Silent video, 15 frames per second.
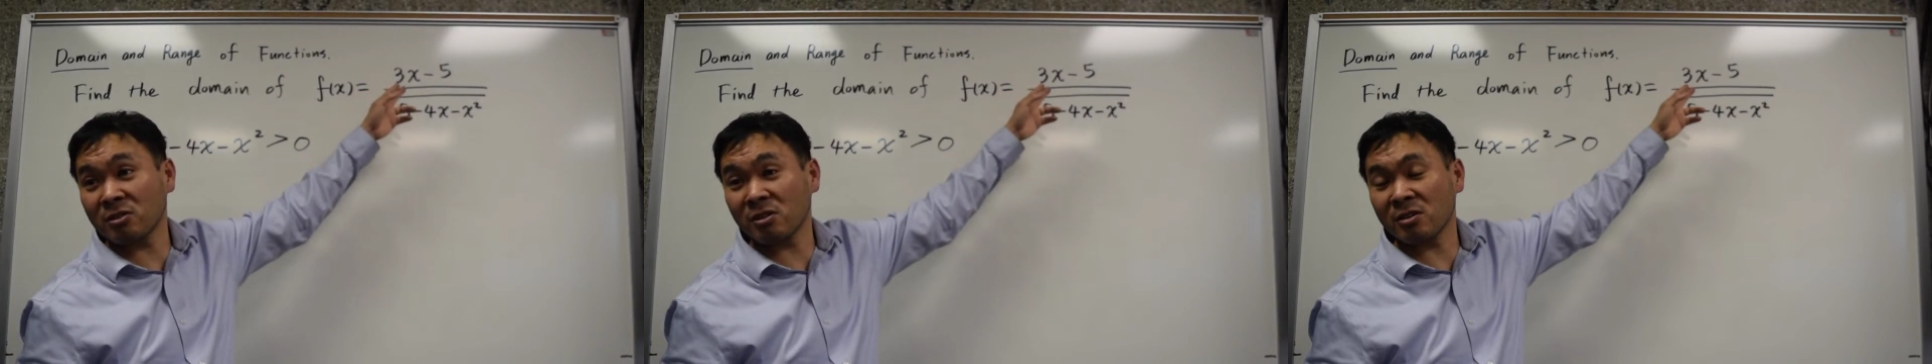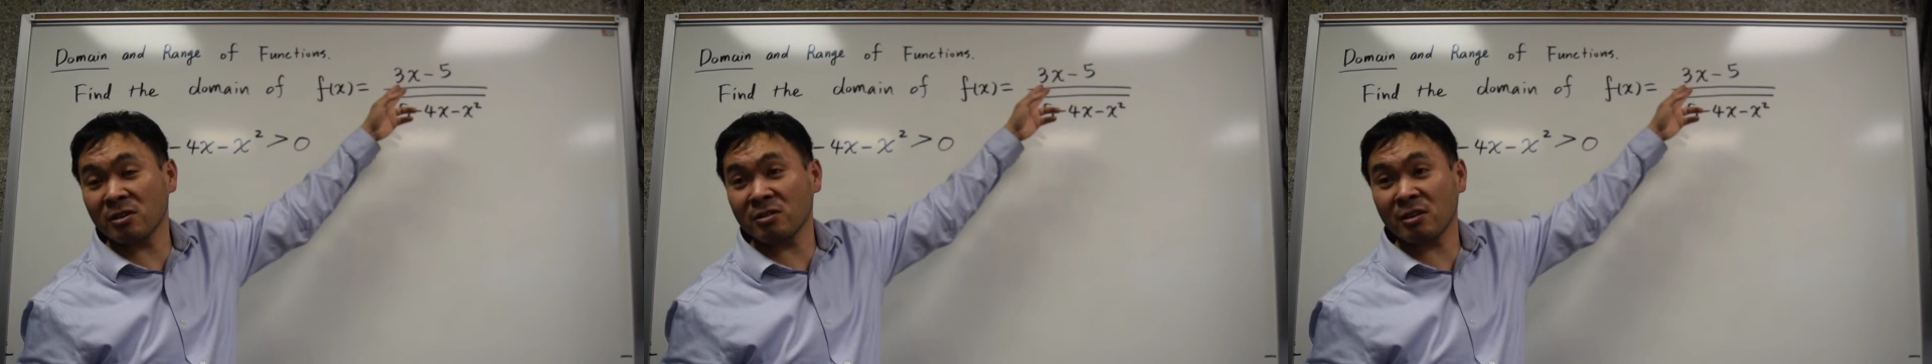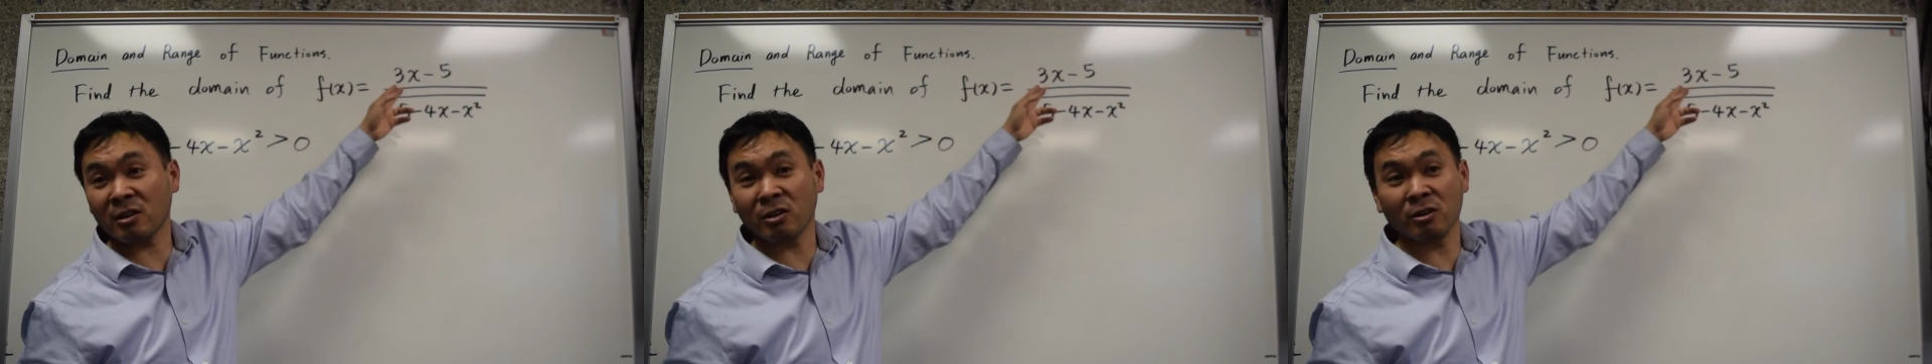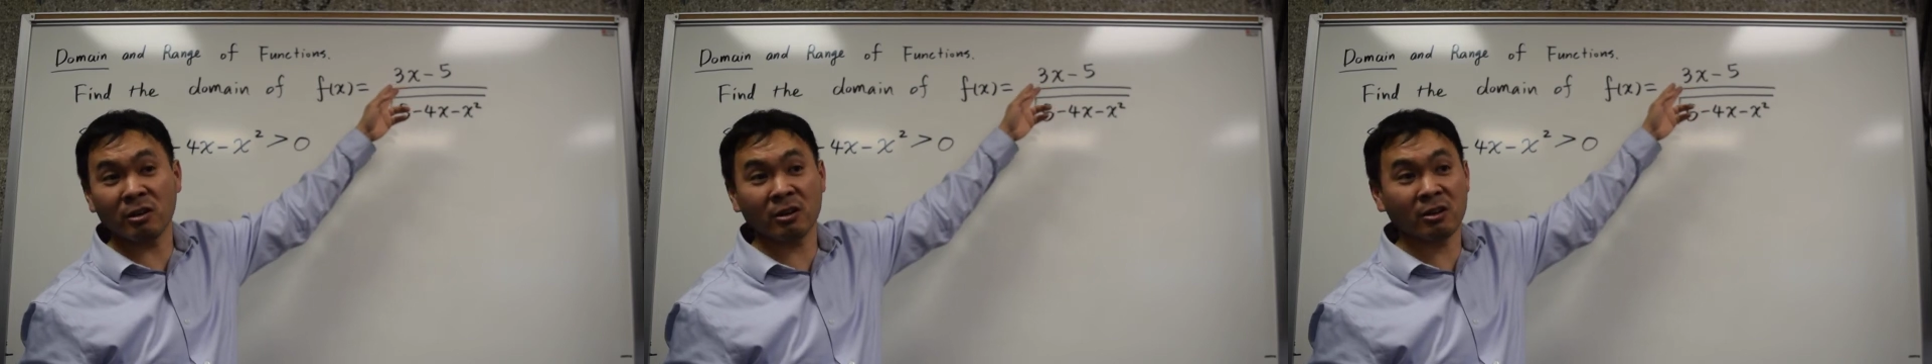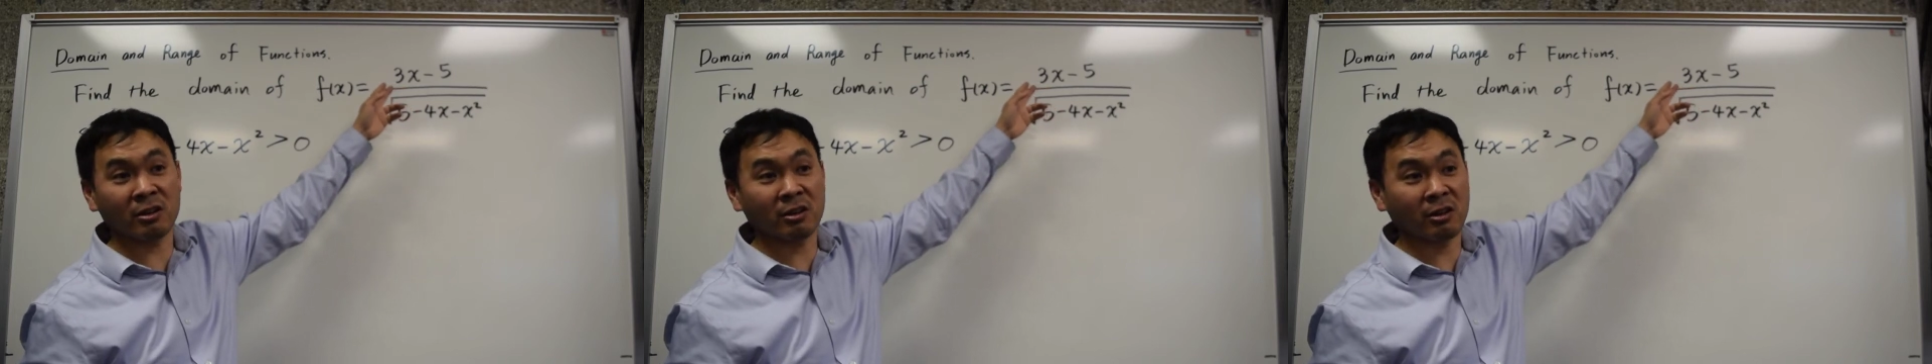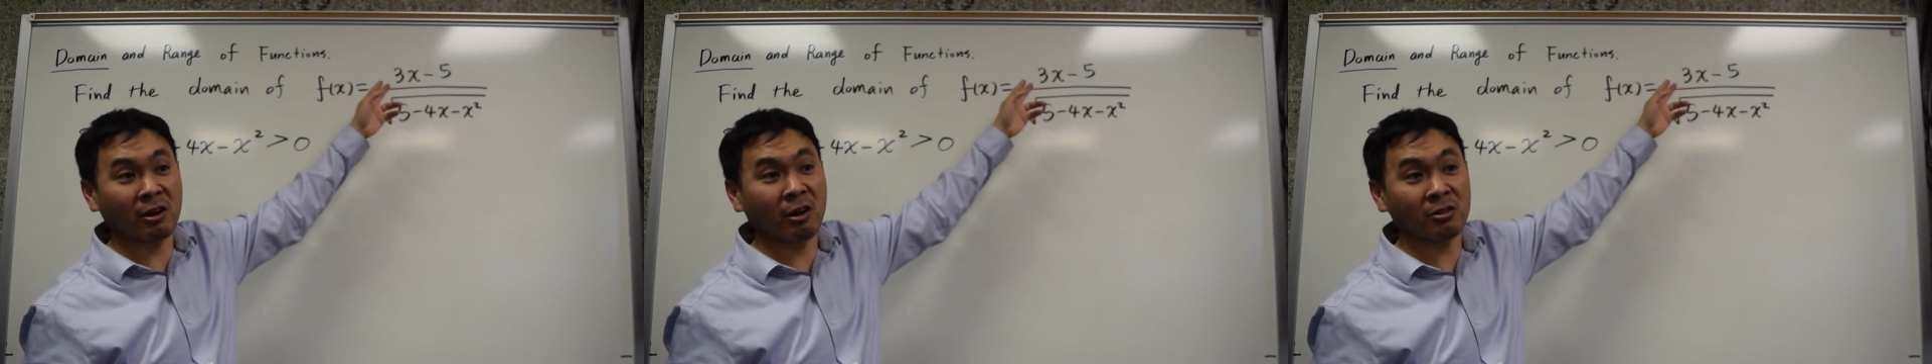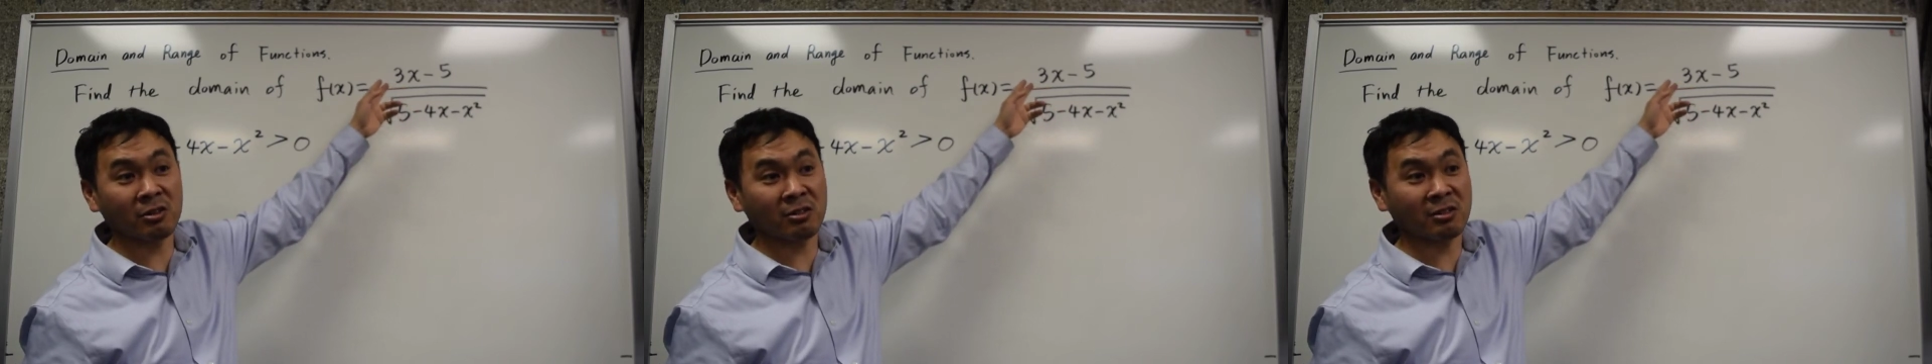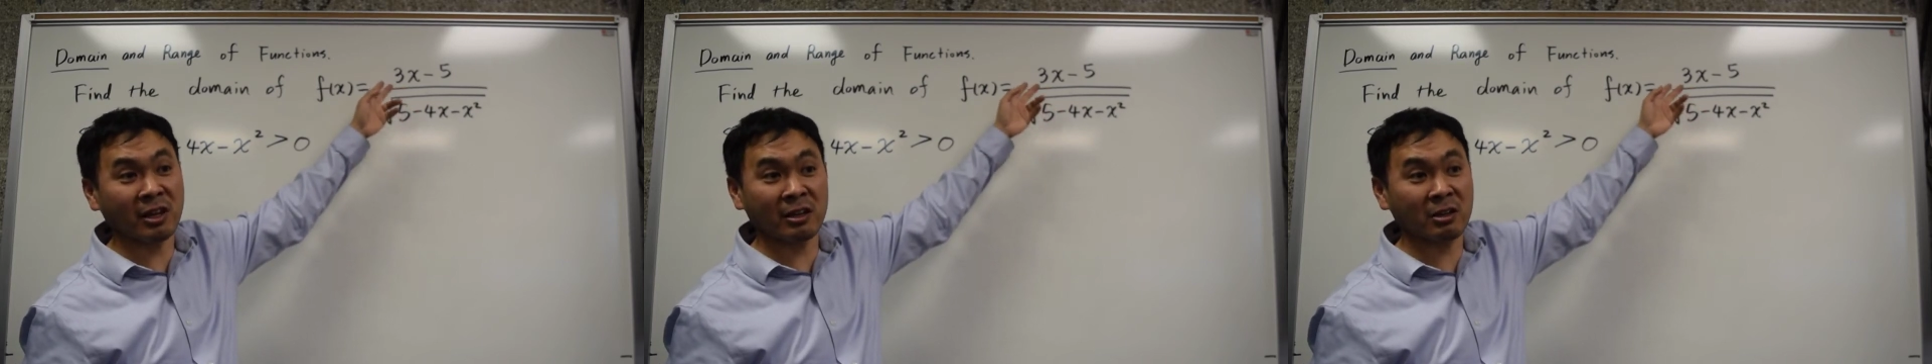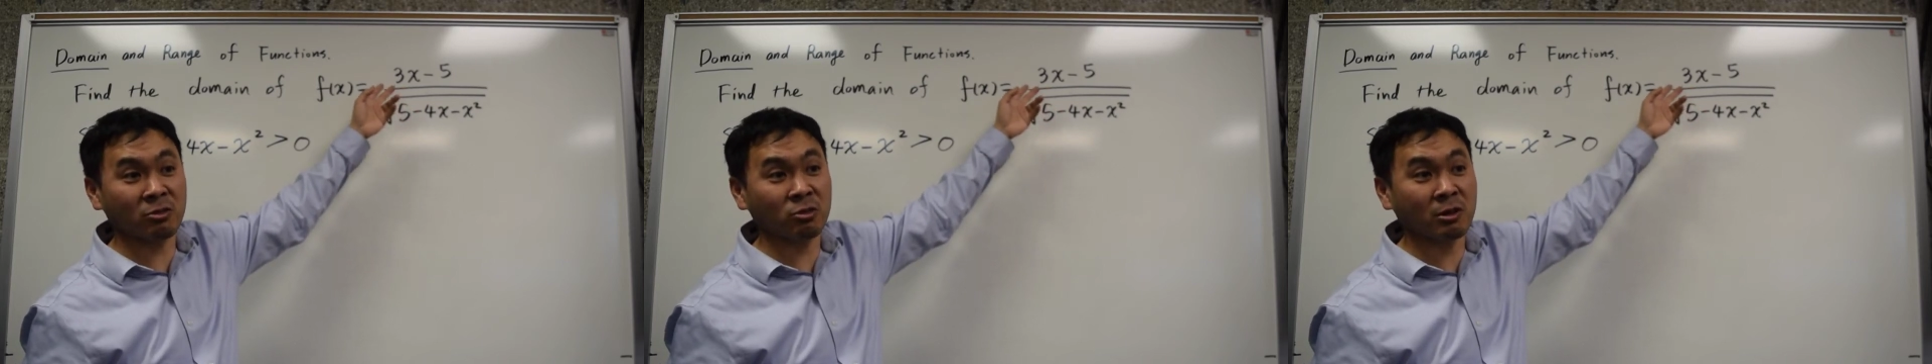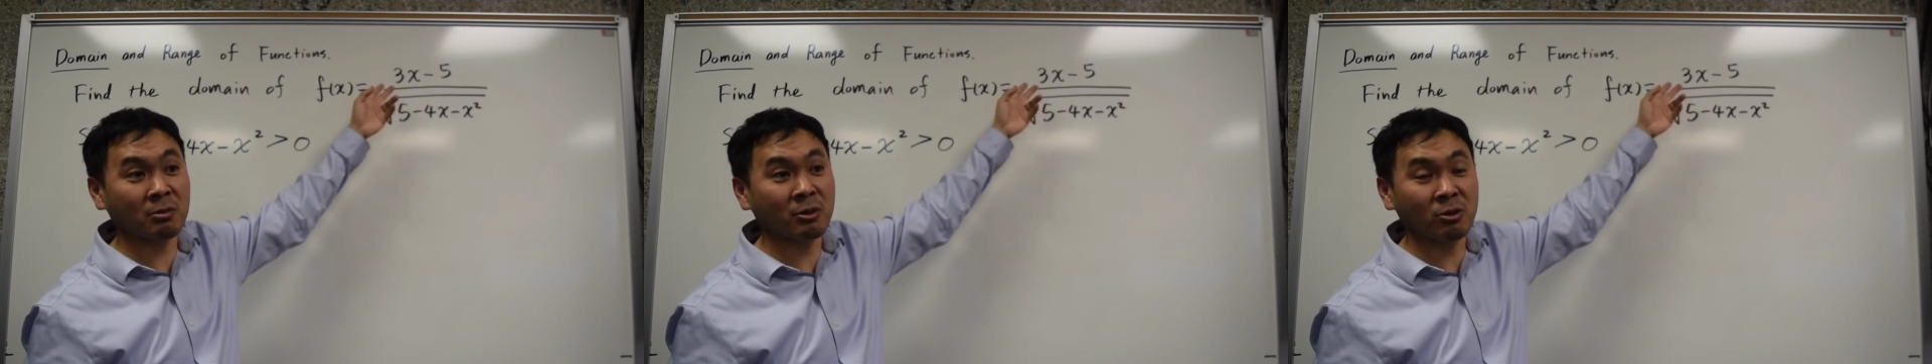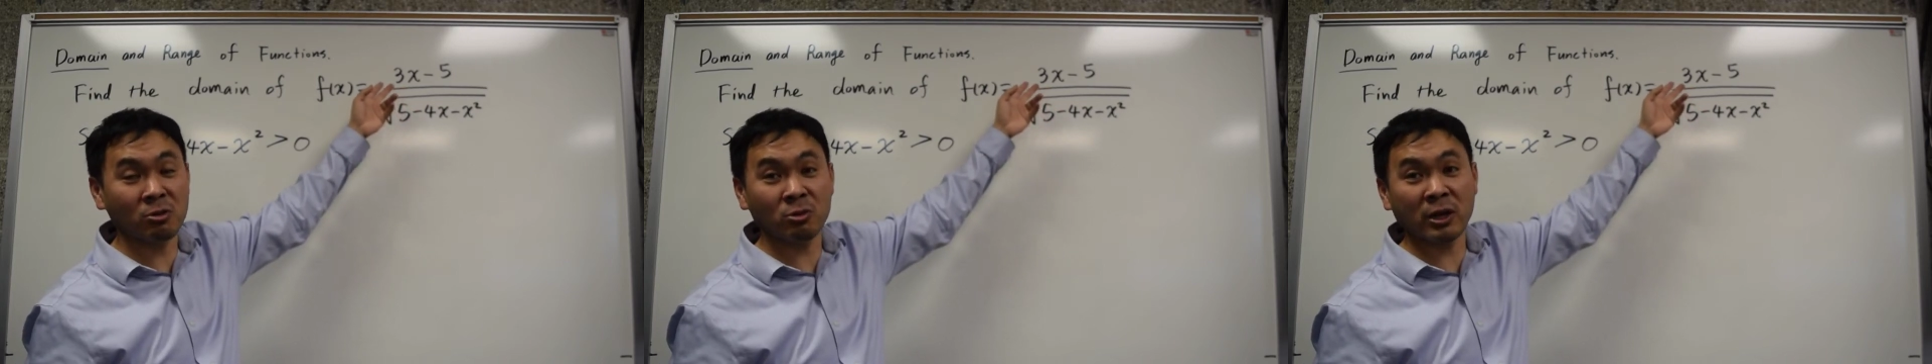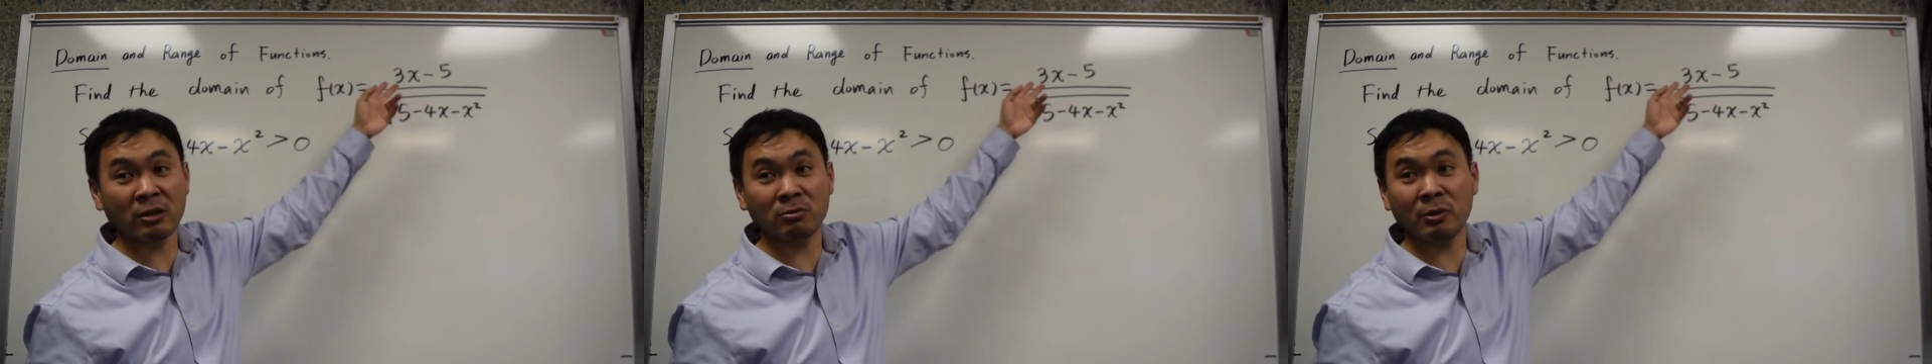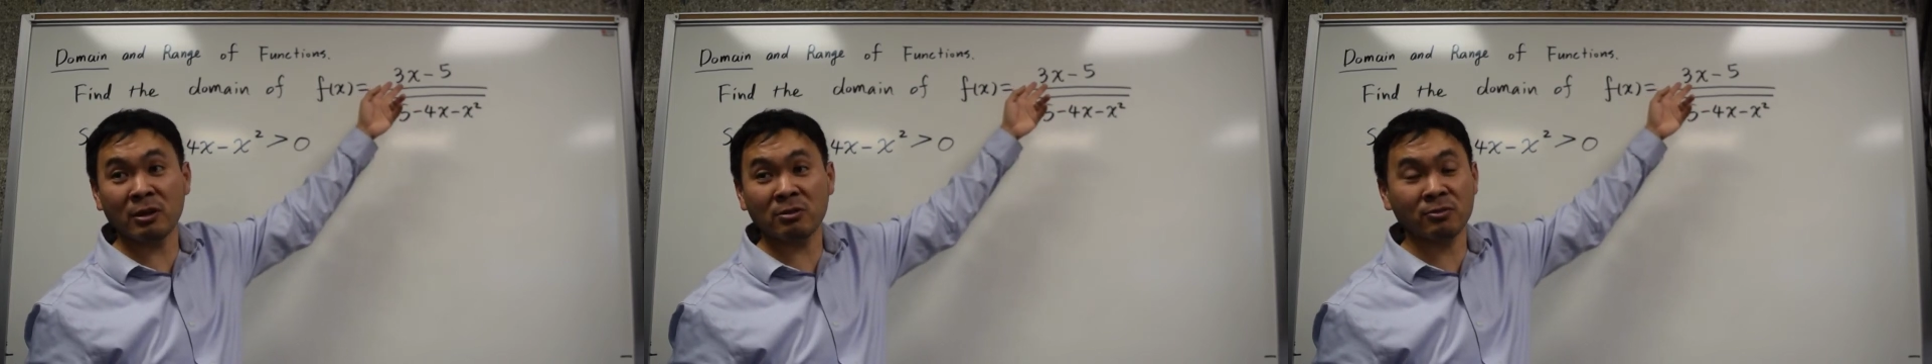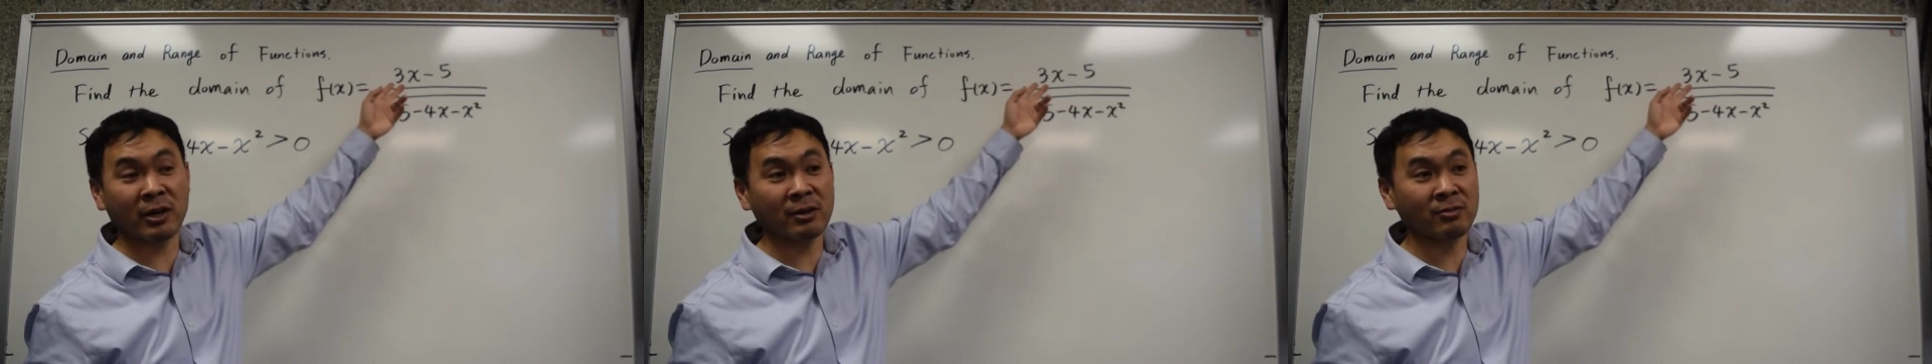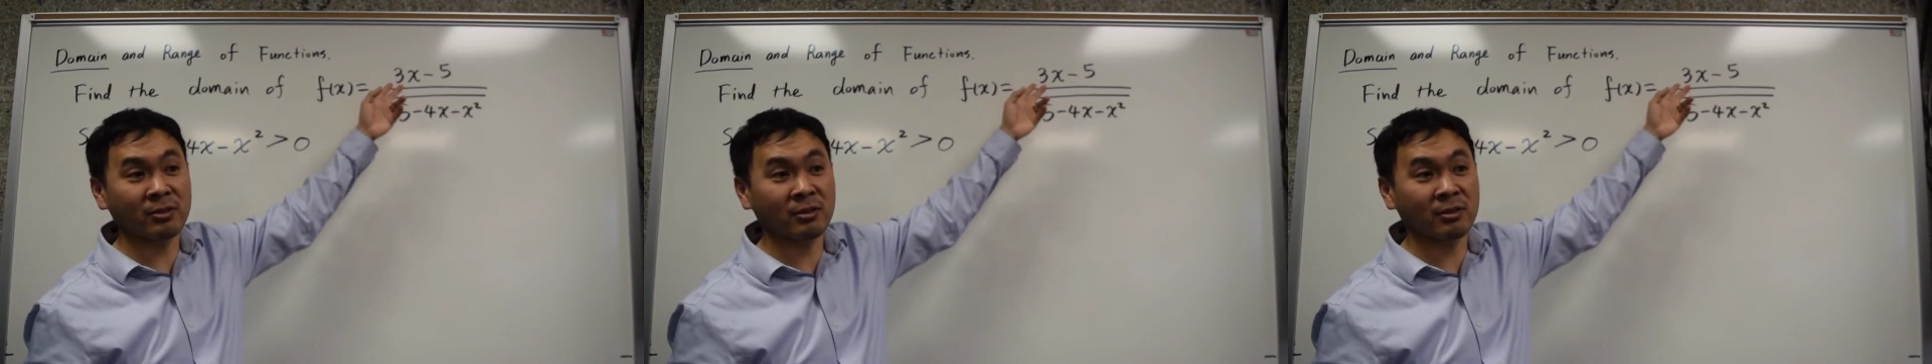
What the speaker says: Is it going to cause us any trouble, 3x minus 5?